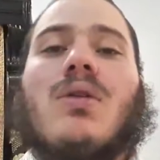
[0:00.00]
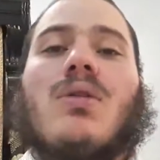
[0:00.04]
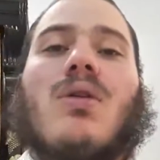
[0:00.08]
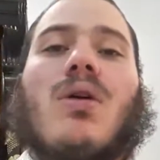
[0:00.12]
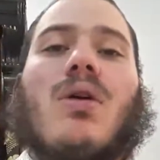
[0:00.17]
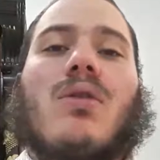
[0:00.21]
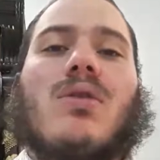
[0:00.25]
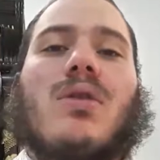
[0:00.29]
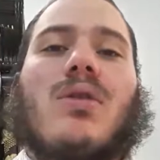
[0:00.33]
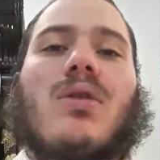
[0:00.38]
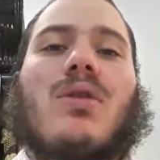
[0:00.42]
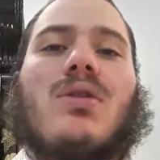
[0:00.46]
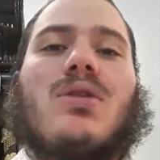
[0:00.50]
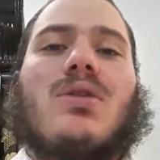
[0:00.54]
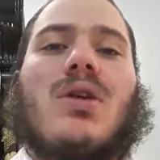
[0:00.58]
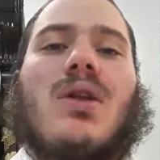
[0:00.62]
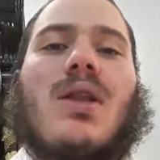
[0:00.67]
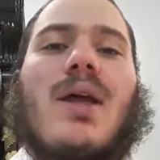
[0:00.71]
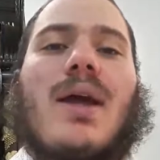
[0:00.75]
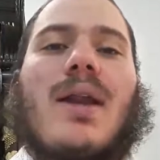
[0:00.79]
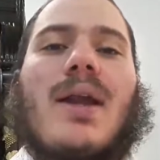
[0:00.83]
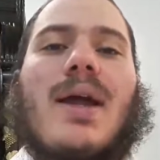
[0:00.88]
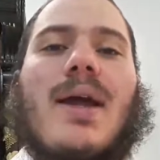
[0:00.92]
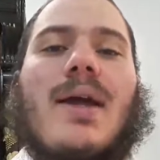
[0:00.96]
the only things you're
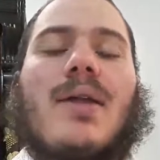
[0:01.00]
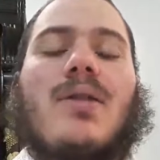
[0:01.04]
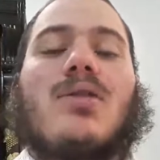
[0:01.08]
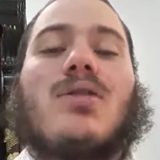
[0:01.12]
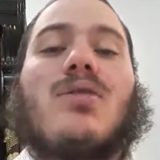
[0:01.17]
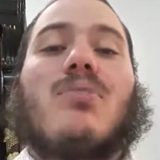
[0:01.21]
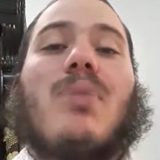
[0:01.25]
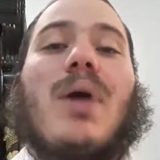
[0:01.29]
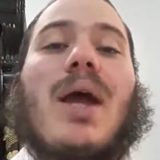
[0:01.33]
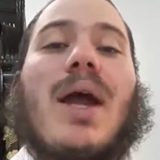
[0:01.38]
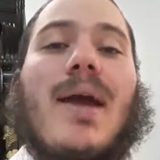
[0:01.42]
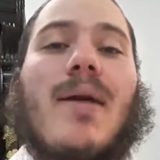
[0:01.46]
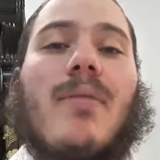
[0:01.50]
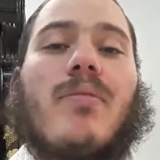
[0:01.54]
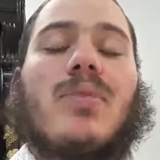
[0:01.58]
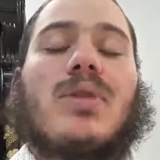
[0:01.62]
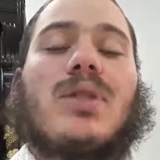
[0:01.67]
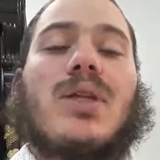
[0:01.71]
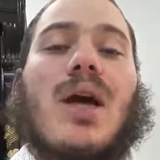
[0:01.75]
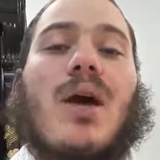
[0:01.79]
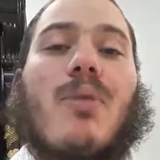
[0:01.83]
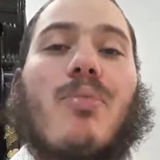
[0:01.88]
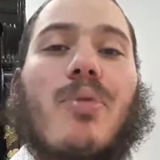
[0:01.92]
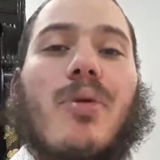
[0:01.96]
allowed to answer
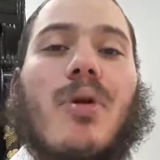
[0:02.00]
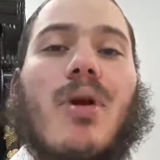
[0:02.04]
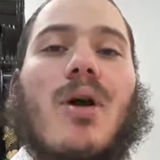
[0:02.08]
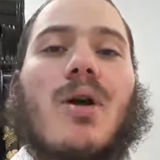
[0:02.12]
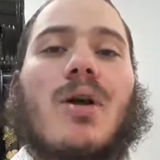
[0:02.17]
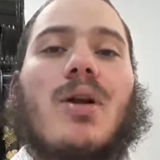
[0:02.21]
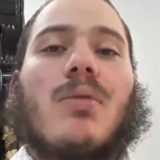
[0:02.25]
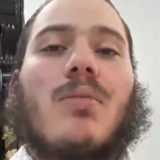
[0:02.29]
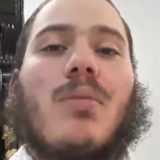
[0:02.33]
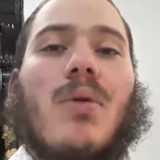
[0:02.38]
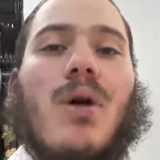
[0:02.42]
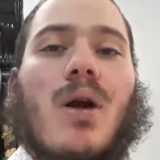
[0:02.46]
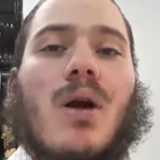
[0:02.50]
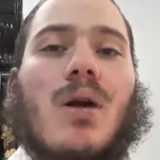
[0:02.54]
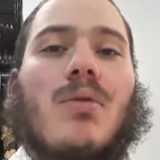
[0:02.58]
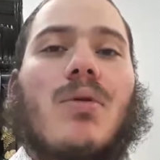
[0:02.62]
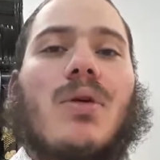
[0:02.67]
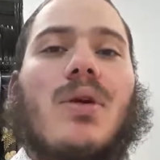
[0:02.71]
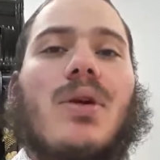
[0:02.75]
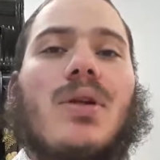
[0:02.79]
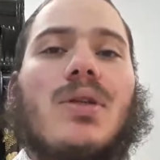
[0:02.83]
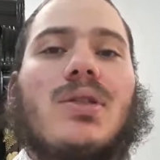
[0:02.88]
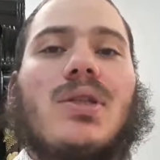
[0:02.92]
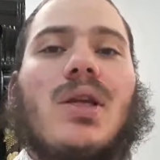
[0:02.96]
Be'emtza Aparakim are, we're
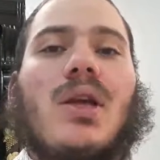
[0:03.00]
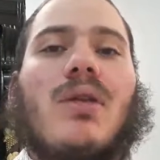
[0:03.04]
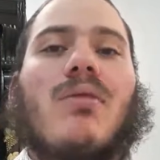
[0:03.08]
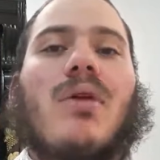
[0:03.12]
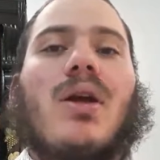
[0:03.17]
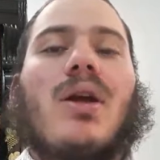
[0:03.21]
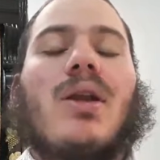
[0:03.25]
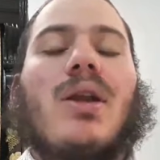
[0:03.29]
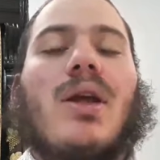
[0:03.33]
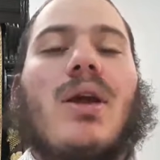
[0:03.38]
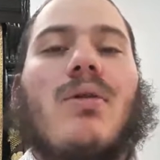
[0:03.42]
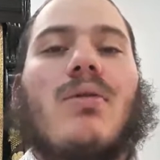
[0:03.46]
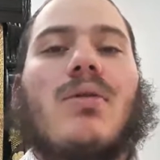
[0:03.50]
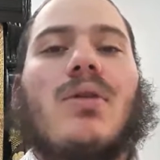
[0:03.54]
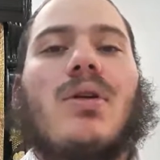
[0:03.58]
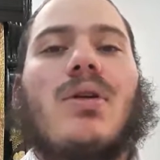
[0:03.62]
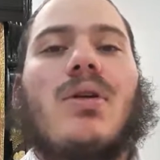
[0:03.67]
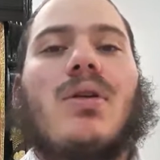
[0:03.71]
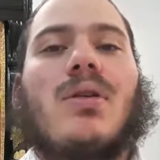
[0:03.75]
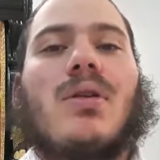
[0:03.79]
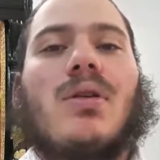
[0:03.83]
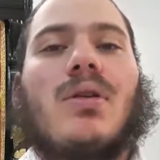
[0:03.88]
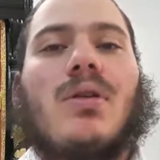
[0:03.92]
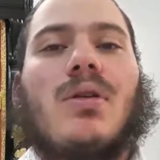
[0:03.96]
going to say it right now
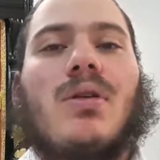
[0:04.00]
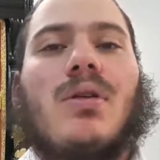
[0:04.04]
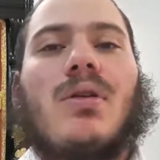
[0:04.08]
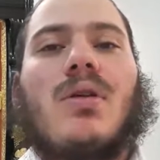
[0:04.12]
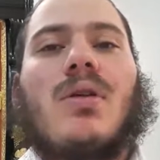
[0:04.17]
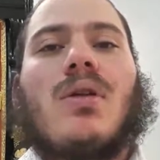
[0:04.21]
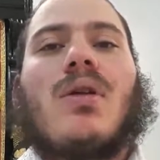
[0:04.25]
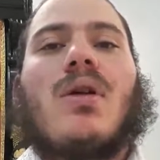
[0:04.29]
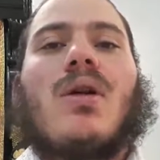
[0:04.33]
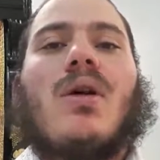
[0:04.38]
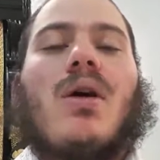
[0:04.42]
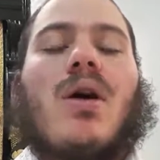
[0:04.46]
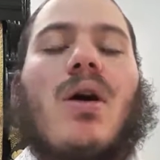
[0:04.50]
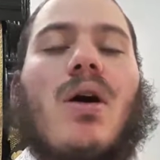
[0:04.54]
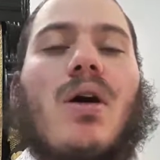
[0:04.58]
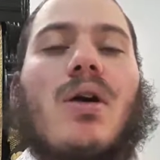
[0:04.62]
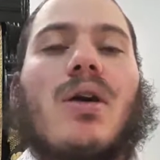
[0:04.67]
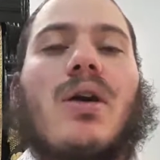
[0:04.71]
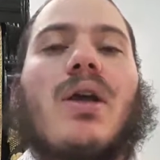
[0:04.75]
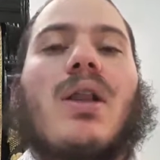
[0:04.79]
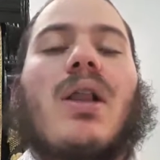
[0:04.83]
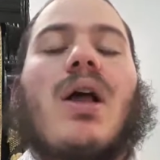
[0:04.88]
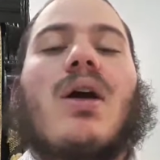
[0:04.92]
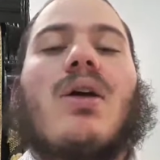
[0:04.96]
clearly.
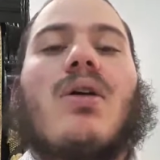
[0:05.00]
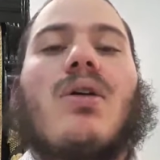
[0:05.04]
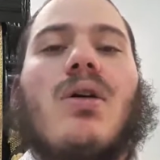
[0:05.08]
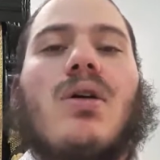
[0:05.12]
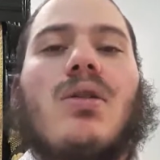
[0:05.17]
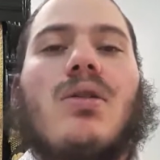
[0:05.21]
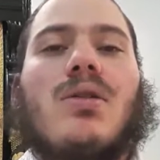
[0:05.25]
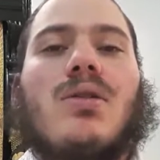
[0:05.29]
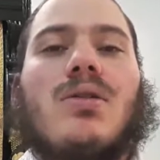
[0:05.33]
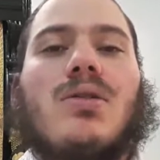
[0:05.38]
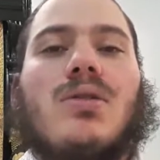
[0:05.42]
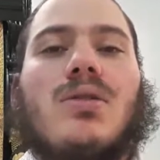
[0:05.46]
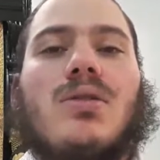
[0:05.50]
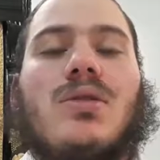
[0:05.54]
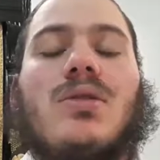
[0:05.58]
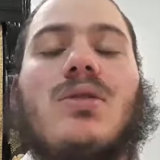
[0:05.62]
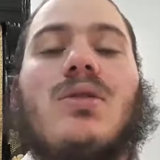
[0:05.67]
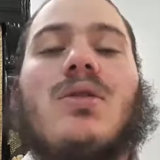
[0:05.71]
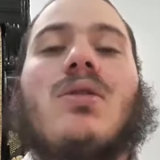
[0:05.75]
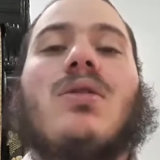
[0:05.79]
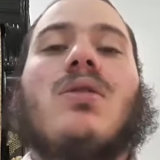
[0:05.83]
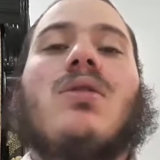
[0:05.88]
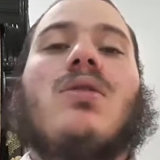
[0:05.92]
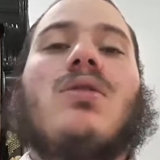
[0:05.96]
Hakel HaKadosh,
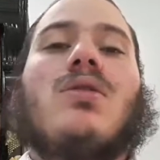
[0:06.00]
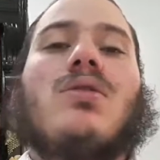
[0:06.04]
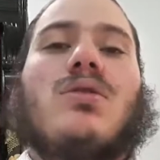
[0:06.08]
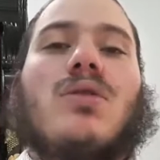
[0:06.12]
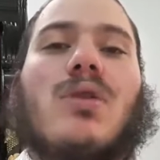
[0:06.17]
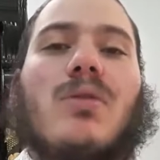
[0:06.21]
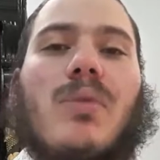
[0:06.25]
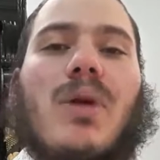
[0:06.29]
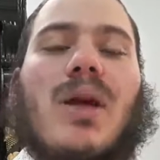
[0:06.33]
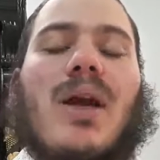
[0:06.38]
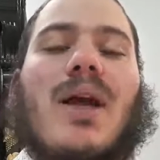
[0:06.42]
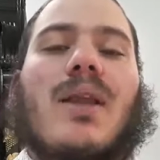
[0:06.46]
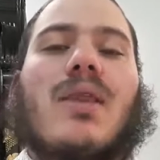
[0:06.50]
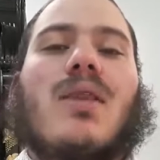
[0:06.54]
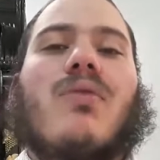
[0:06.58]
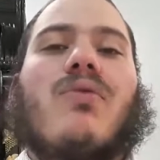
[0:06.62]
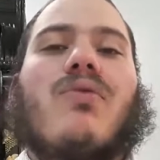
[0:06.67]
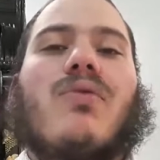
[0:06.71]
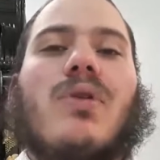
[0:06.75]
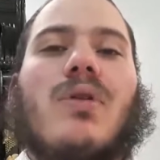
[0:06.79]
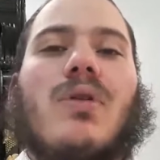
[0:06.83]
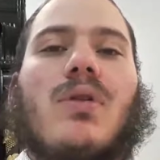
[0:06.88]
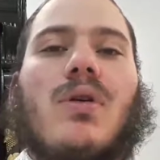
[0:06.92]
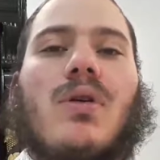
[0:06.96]
Shemei
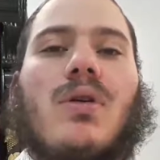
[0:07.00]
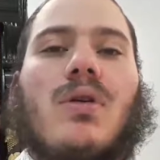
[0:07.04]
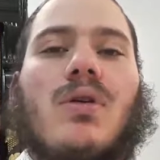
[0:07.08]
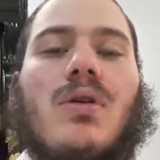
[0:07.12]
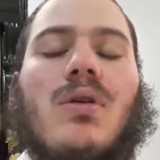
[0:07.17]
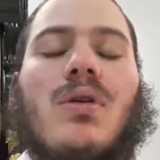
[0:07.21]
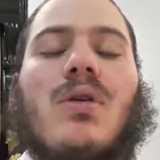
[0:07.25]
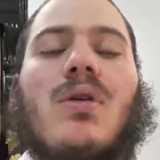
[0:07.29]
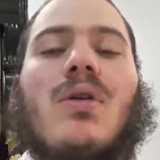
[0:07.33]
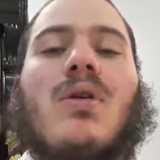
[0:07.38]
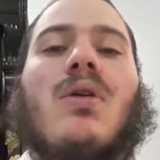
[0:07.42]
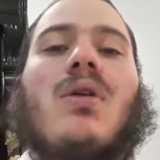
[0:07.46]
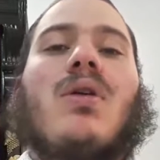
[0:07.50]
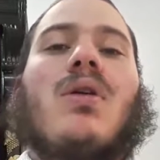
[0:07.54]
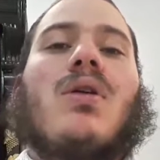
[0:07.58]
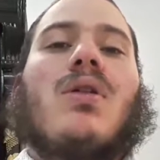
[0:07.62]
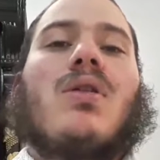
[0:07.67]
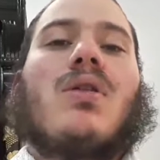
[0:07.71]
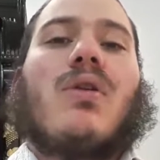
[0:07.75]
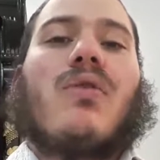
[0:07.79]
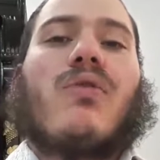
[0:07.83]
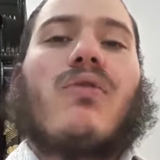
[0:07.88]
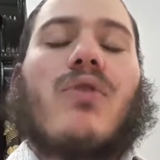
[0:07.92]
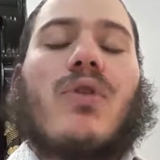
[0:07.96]
HaTefila,
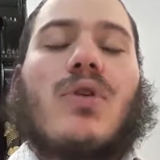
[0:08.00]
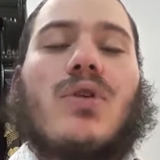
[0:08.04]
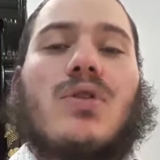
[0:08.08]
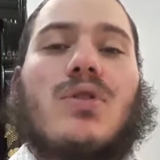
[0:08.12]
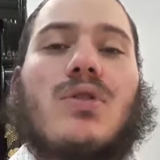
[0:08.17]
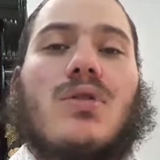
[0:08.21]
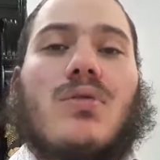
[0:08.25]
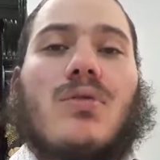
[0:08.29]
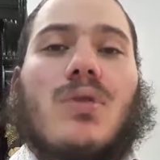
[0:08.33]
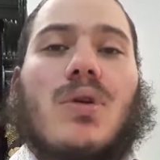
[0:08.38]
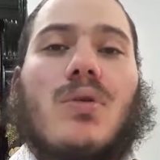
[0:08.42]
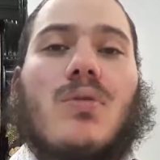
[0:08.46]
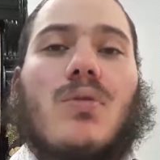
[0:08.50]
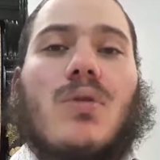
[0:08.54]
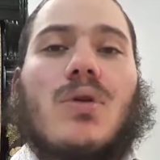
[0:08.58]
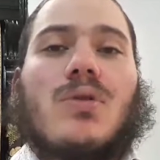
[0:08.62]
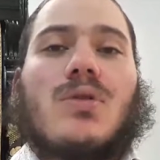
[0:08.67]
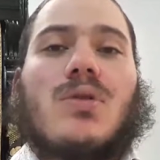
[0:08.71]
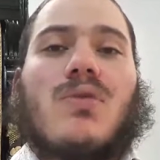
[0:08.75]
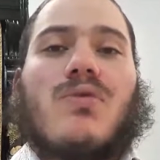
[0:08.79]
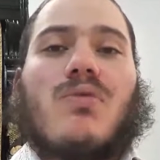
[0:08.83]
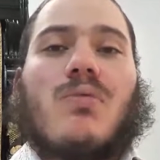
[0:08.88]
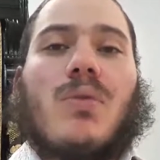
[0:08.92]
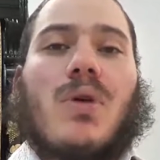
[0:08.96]
the first three
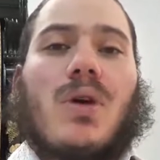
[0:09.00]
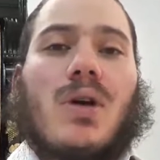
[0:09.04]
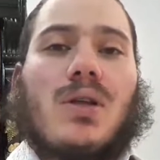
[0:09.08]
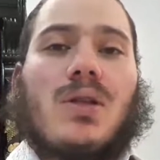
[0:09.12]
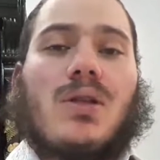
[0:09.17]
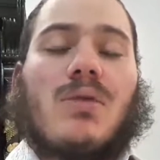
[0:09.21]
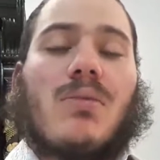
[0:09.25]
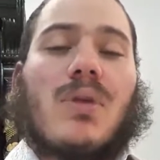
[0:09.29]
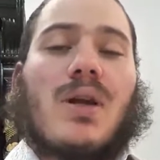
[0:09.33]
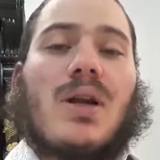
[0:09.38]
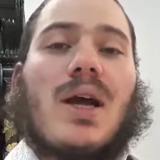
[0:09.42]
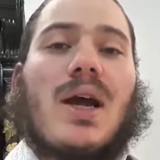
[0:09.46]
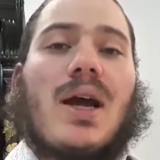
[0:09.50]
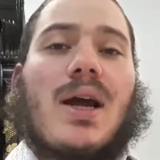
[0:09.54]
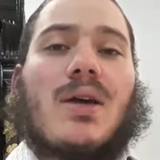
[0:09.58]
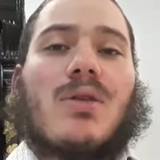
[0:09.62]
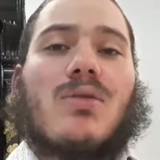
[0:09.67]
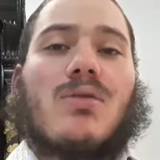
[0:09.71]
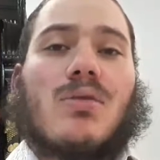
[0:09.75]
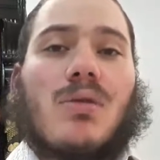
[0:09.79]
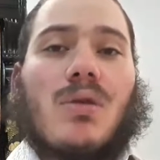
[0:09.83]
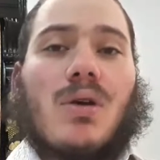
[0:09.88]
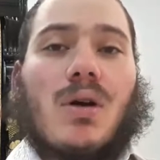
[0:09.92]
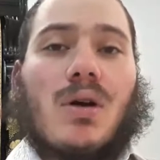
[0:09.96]
words of Moedim
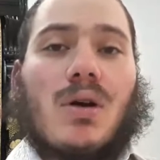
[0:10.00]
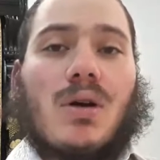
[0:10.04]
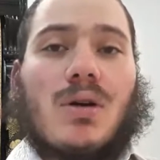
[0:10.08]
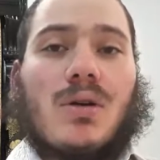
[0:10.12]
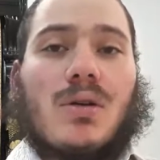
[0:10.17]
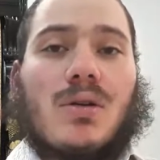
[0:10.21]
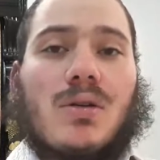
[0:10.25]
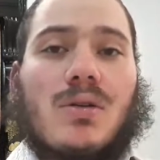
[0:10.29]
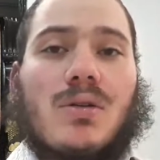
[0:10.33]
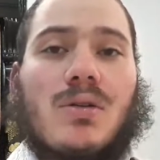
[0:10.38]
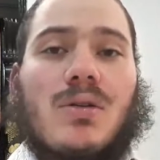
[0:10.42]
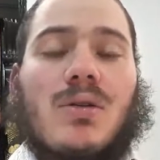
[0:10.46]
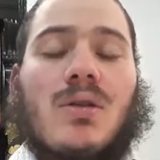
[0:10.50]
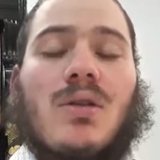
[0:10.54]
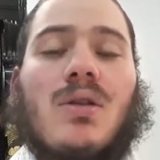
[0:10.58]
Anachnu Lach.